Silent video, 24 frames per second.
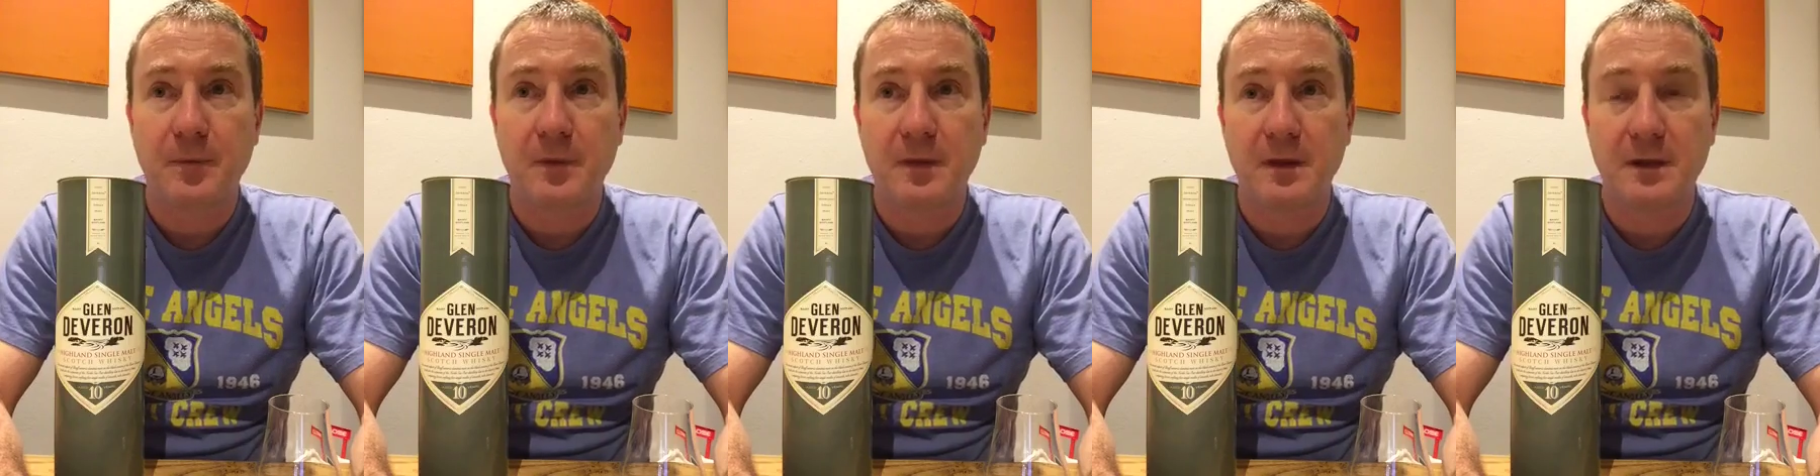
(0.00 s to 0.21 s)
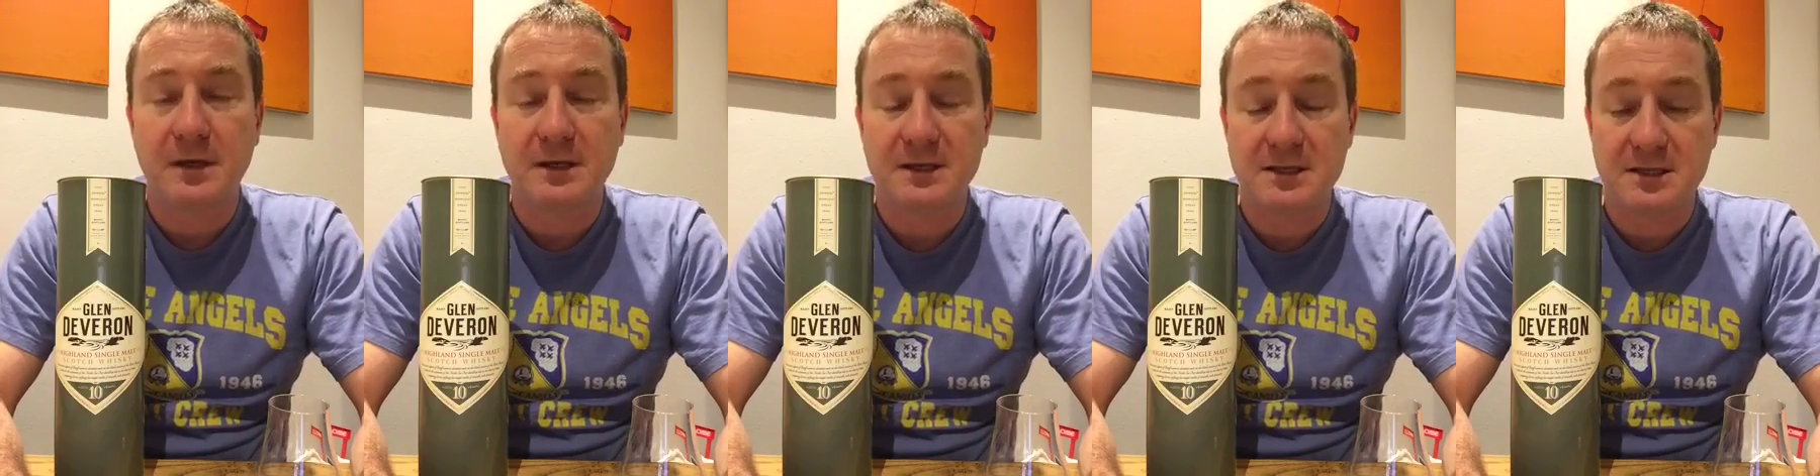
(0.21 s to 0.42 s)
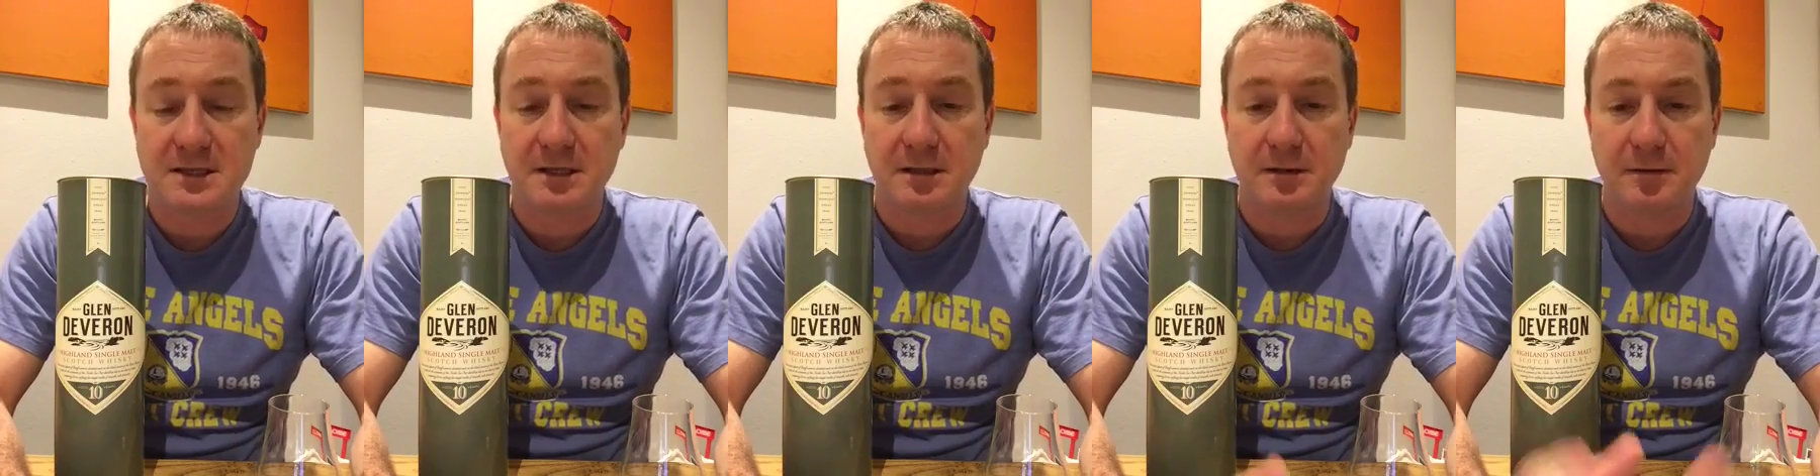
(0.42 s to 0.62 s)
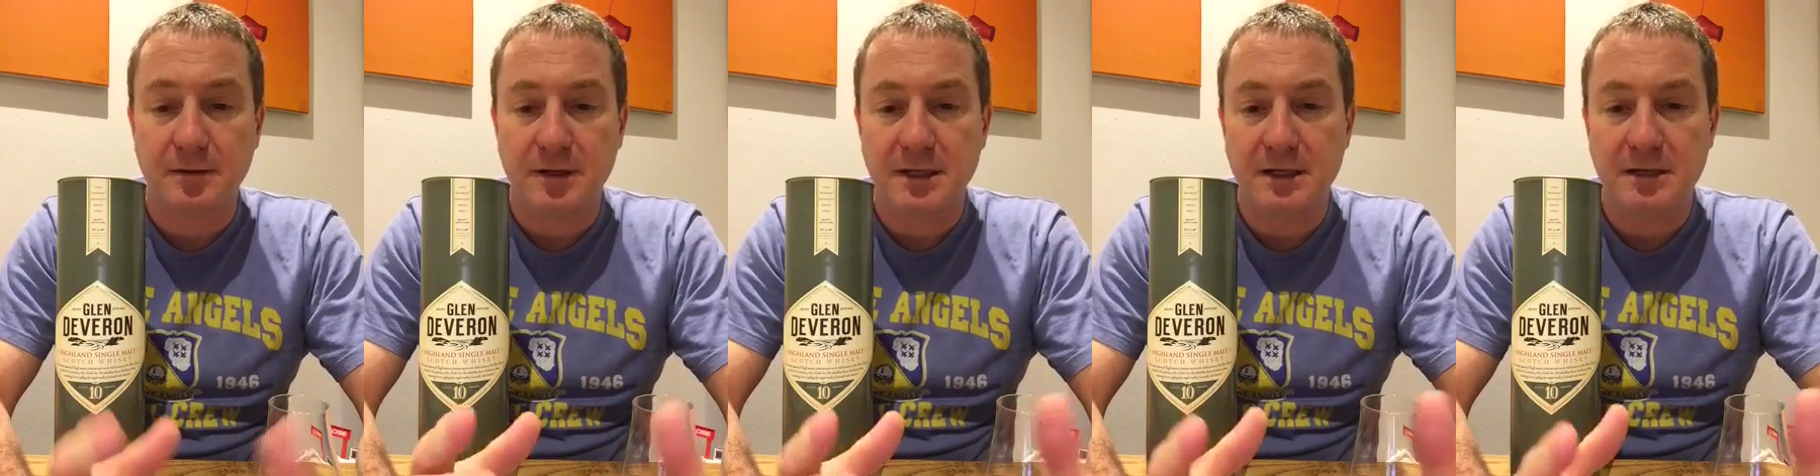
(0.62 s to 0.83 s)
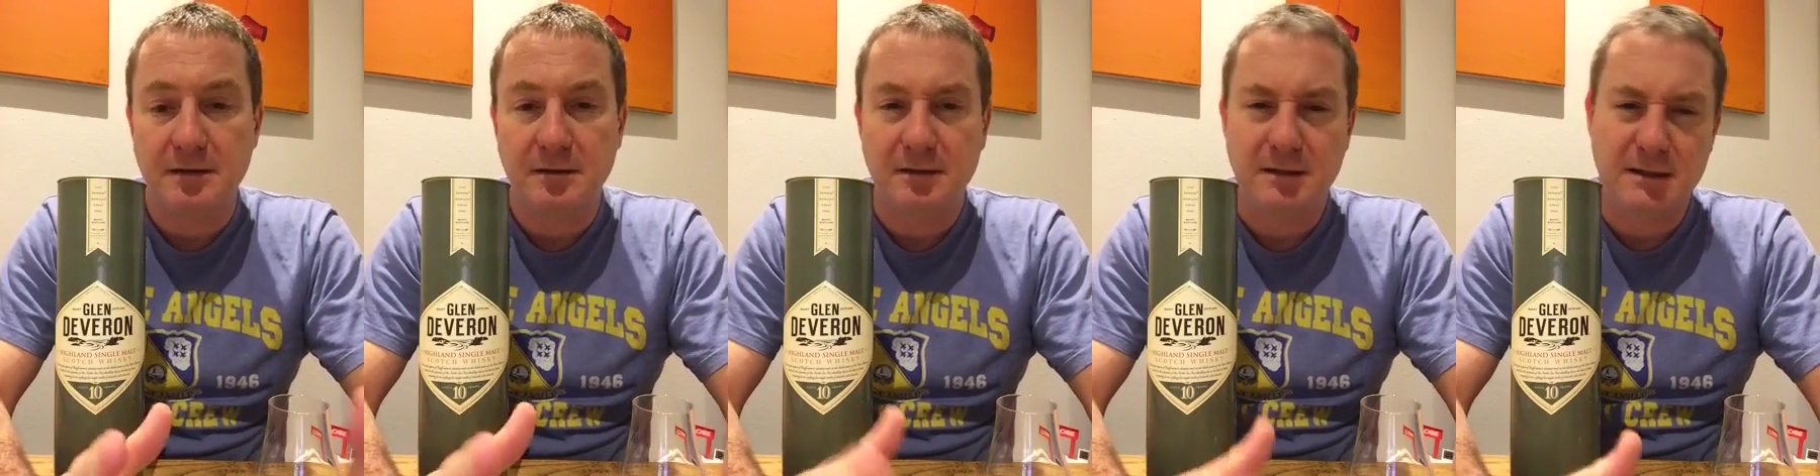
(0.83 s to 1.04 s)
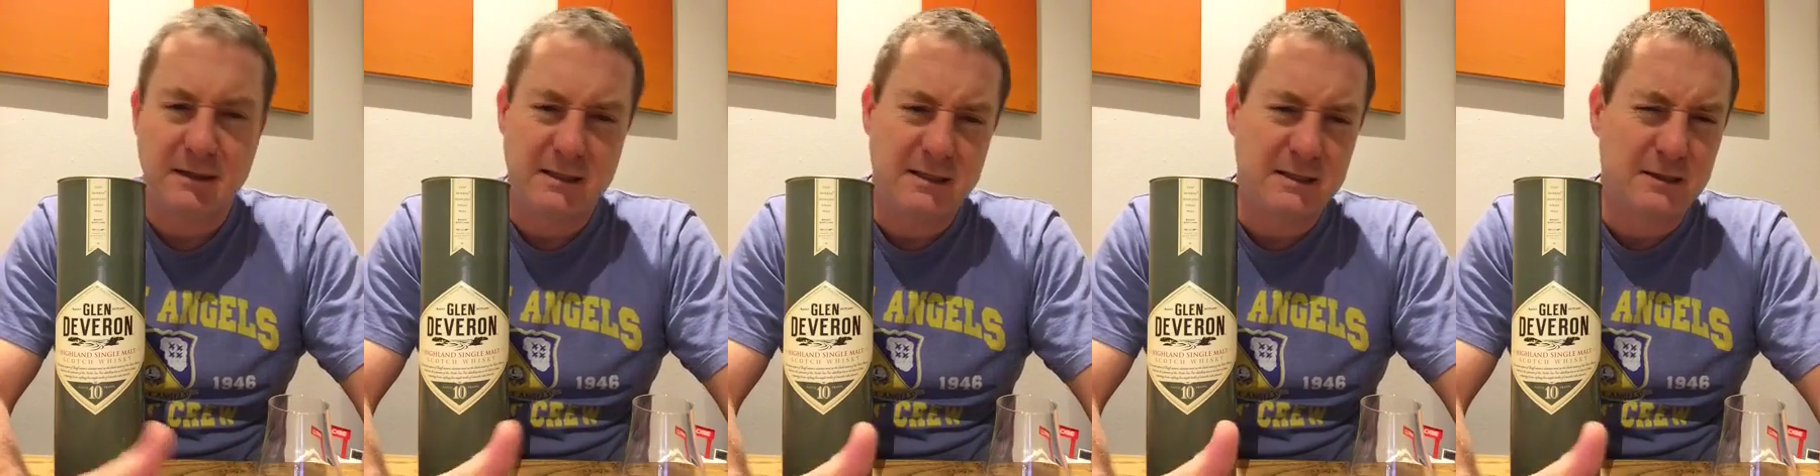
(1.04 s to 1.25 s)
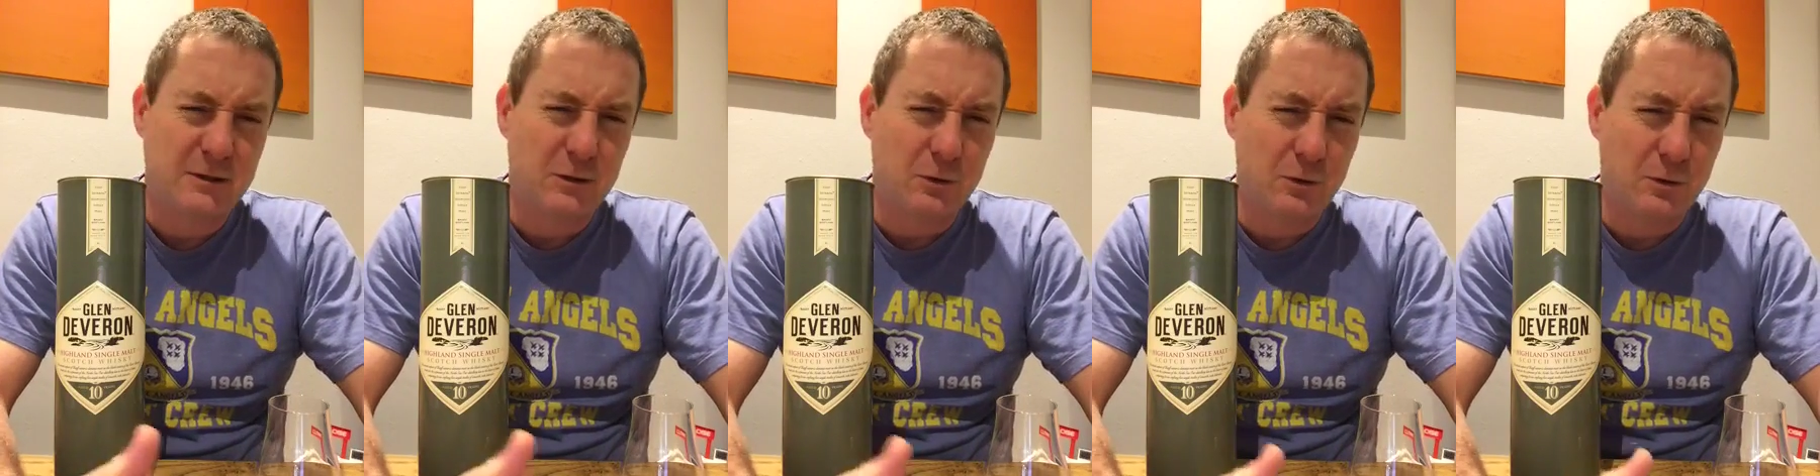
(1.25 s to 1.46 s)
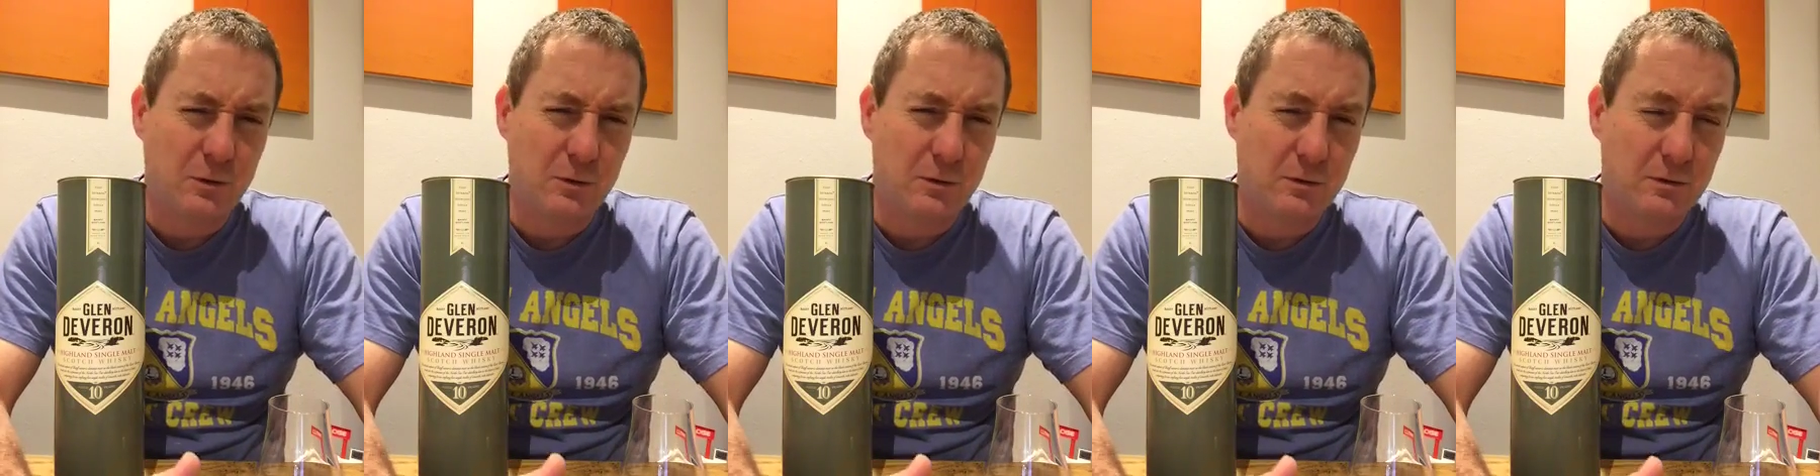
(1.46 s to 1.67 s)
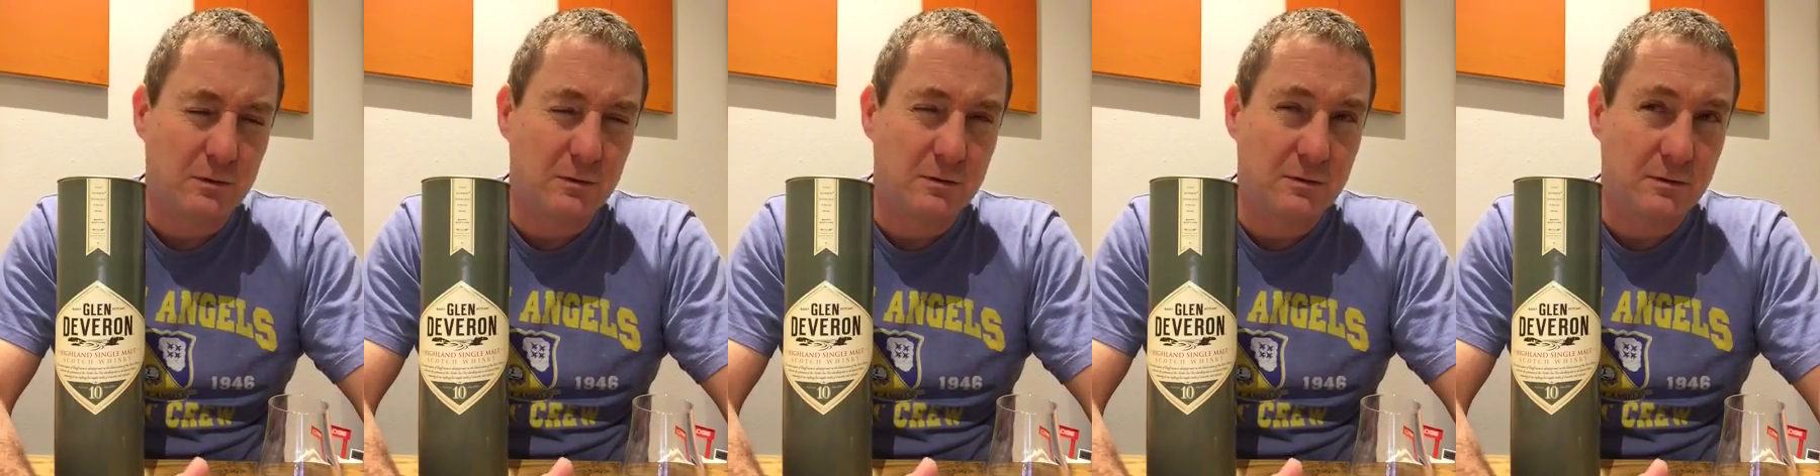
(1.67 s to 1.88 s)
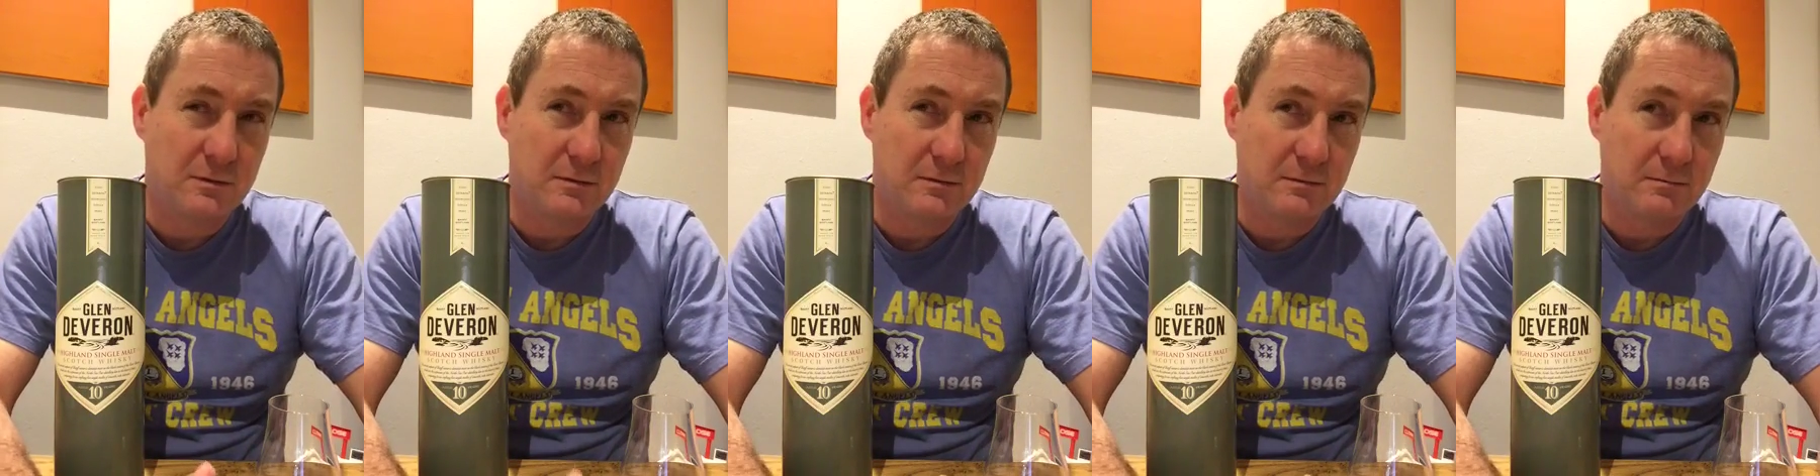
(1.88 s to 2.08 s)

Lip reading: the distillery is called